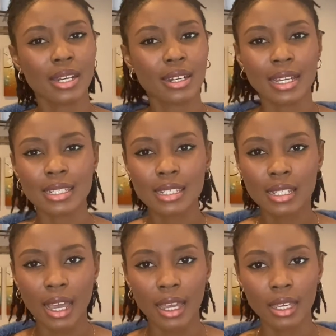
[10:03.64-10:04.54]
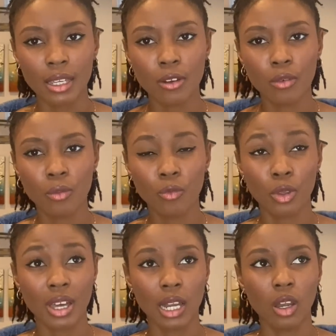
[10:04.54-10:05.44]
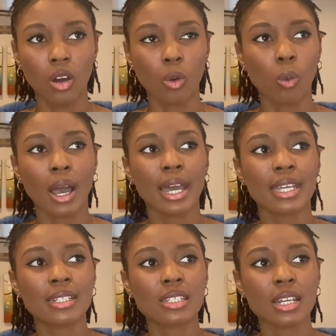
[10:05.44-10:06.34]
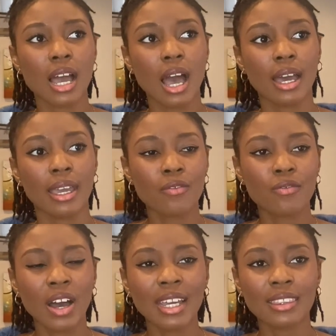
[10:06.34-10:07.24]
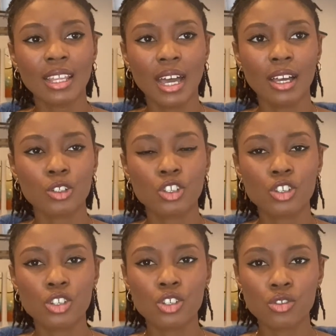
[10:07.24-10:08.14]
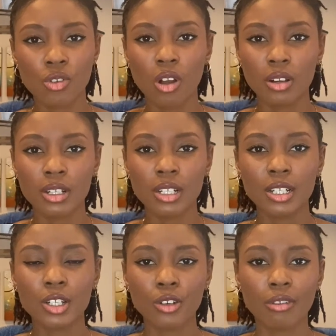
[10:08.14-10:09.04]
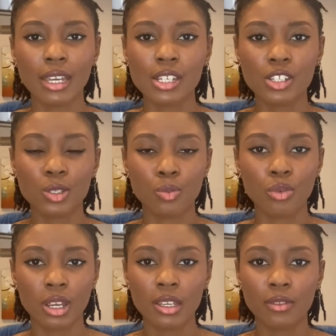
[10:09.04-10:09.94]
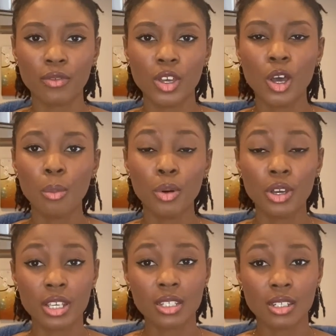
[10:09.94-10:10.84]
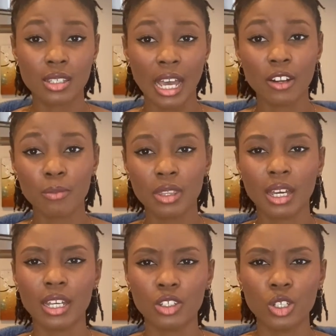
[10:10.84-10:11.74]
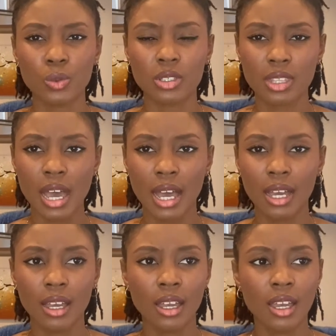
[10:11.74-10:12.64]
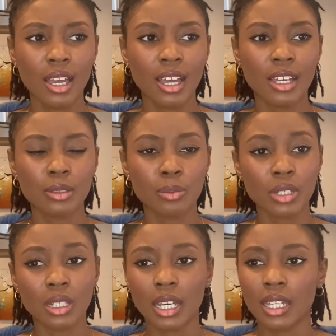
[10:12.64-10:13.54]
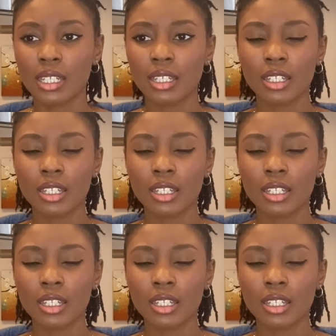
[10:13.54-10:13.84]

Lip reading: I stay for that long? Why didn't I find that strong, courageous, brave person inside of me that I knew was there and be like,